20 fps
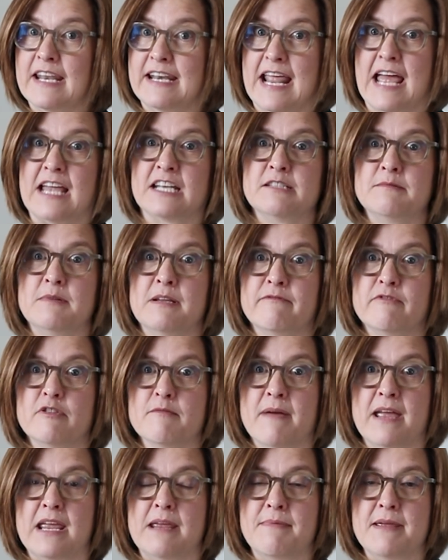anatomy of the
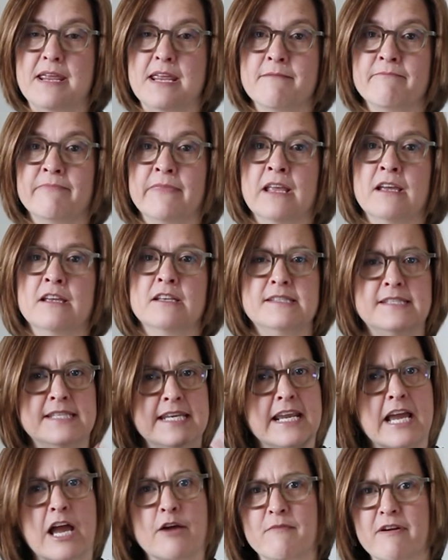baby,
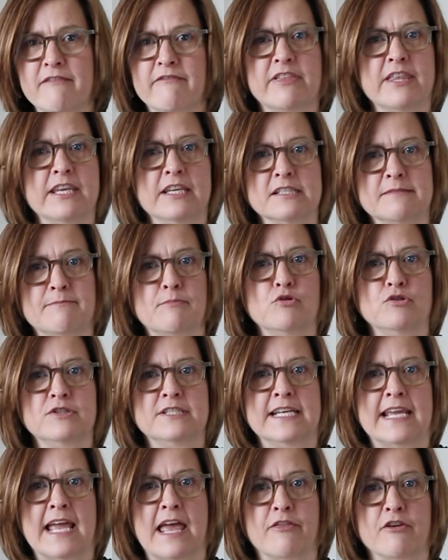seeing how everything is put
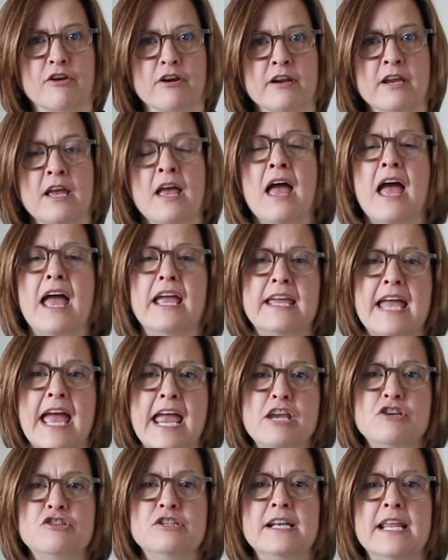together,
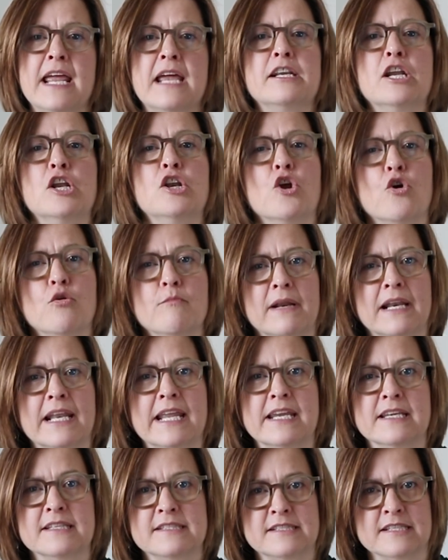occasionally an
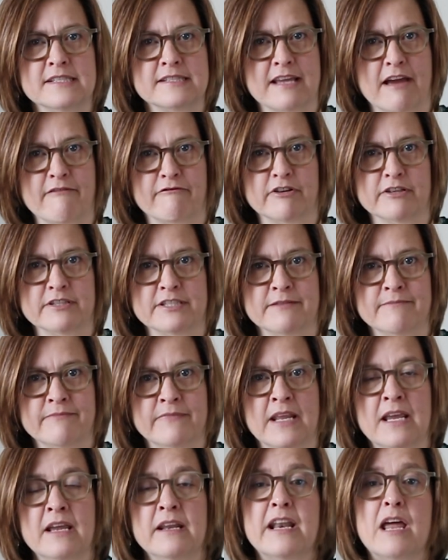anomaly is discovered.
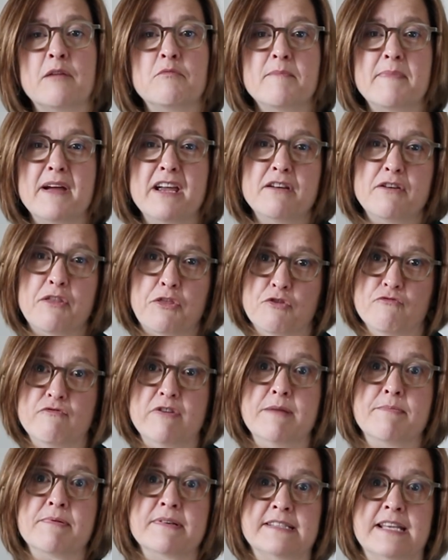Now, about
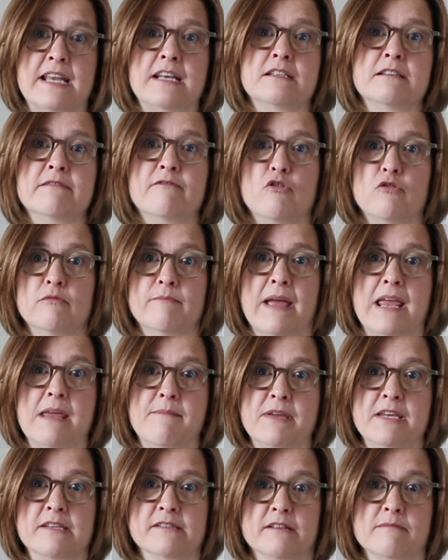3% of all
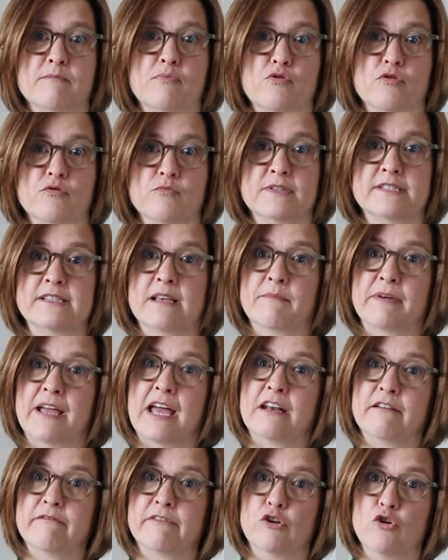babies are born with some
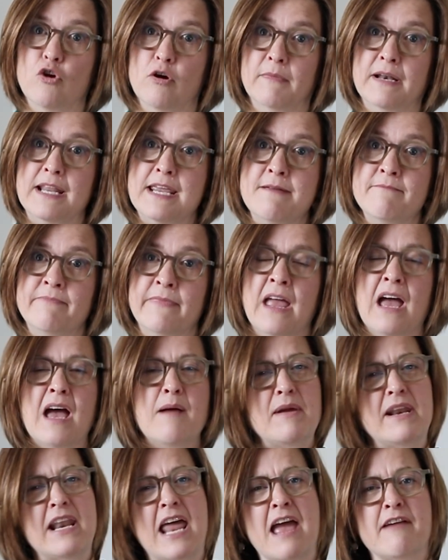kind of anomaly.
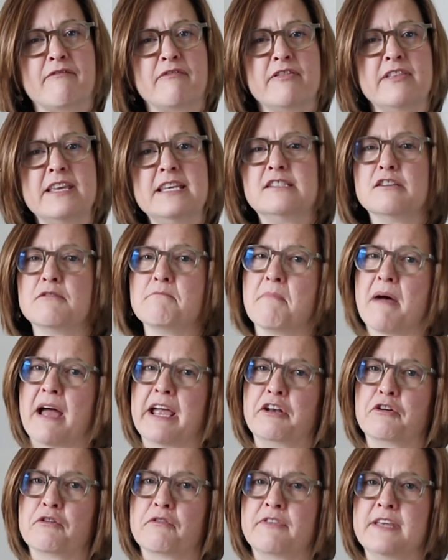About half of these are
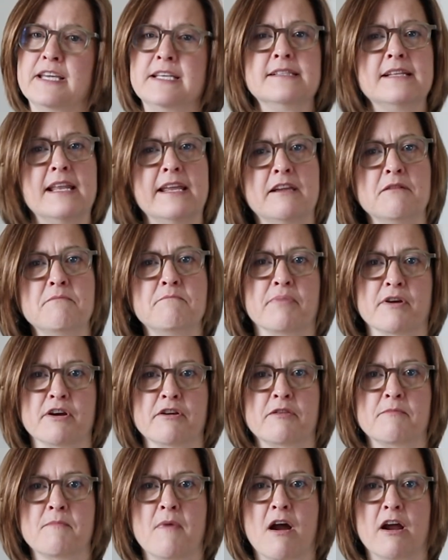minor things like a
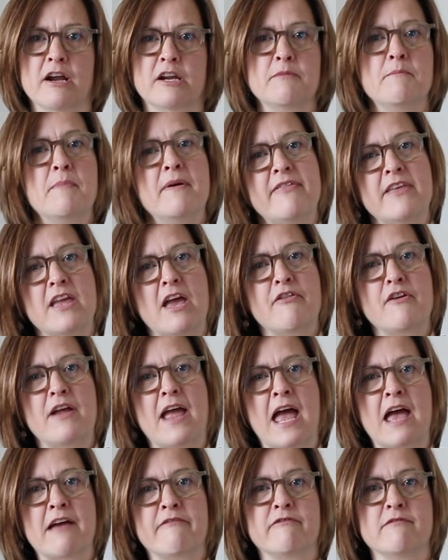birthmark, but the other
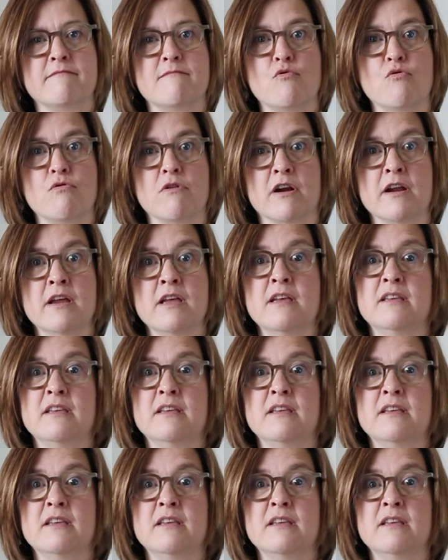half are more